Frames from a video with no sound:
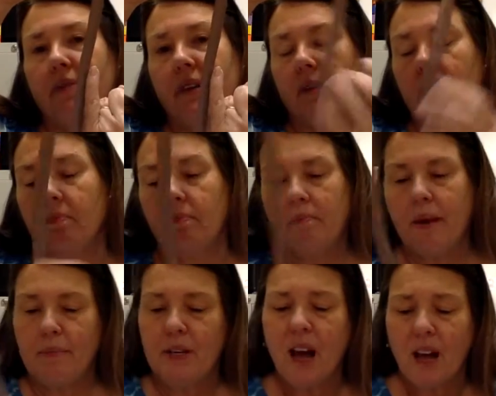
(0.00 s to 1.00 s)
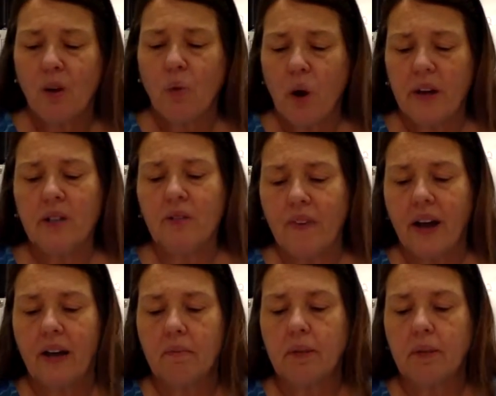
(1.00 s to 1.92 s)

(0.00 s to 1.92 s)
finger. Maybe not quite as bad,